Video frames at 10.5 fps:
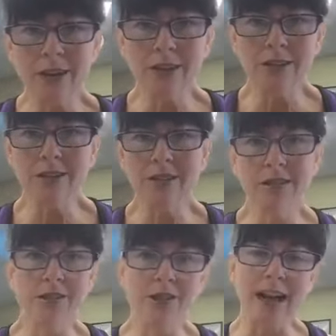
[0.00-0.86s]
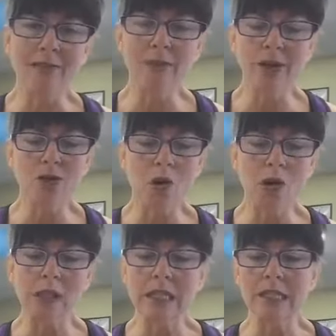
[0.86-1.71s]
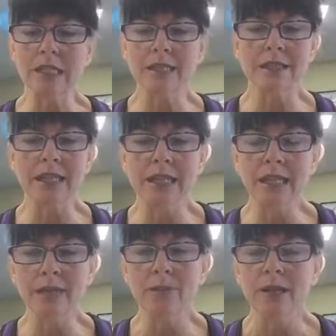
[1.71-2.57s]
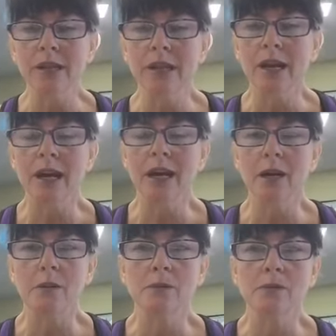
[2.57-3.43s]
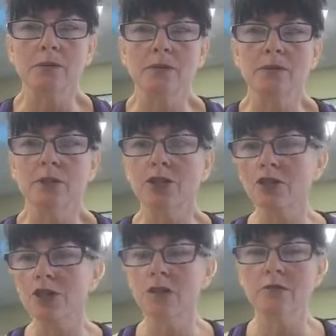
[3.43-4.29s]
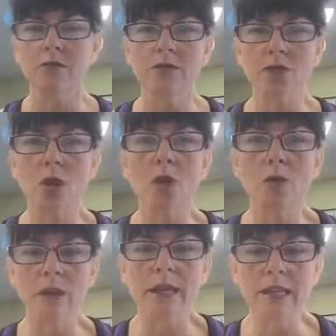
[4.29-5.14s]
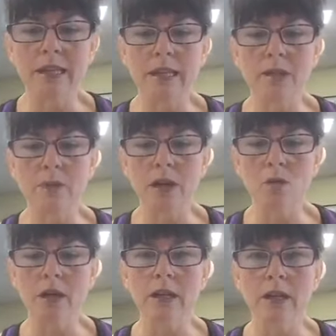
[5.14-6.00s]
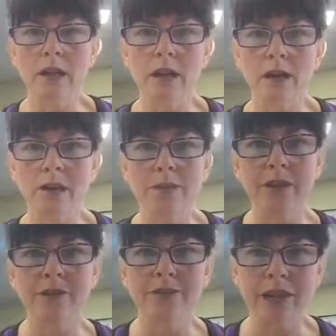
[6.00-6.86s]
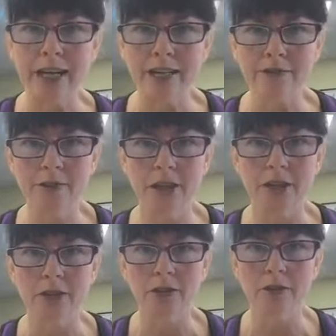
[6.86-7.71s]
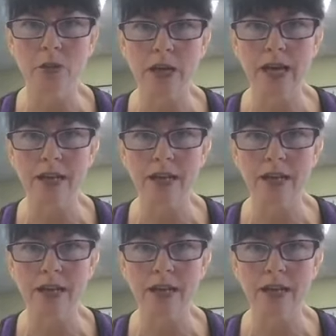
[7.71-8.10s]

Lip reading: you have better quality sleep. There's just so many things, but I want to hit on the big 5 here, okay,